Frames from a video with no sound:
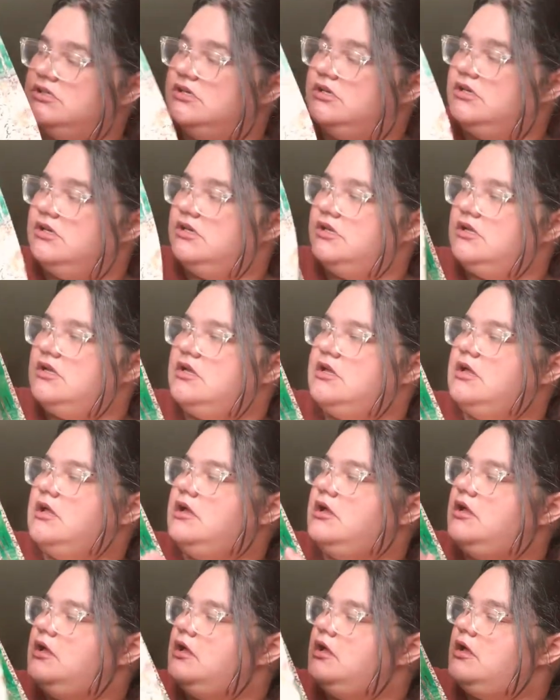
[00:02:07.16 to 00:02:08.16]

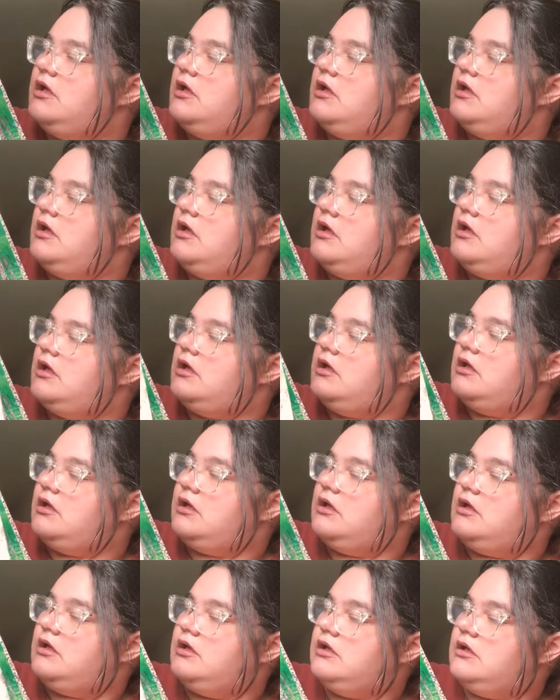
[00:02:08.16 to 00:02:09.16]

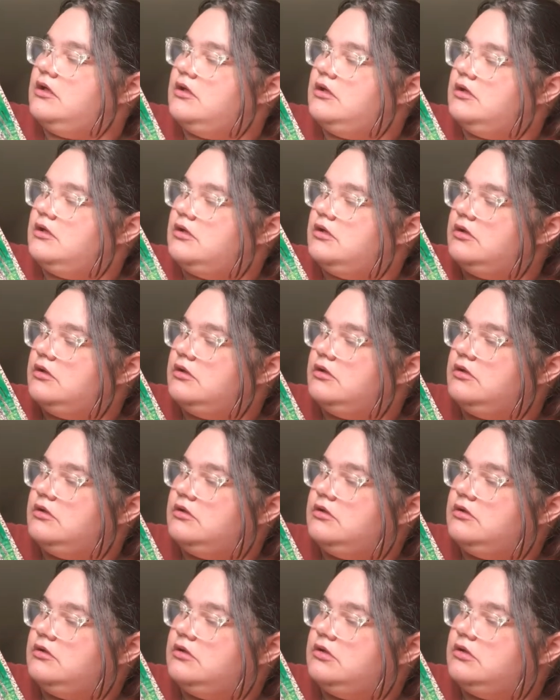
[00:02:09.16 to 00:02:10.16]

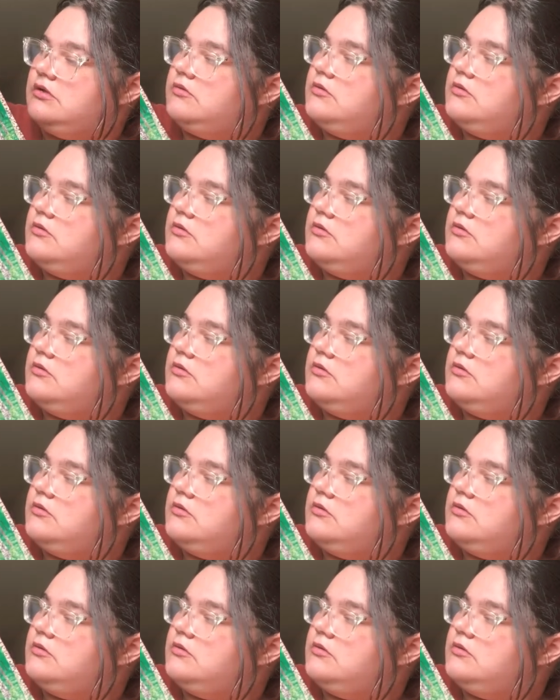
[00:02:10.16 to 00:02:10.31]
Nobody speaks.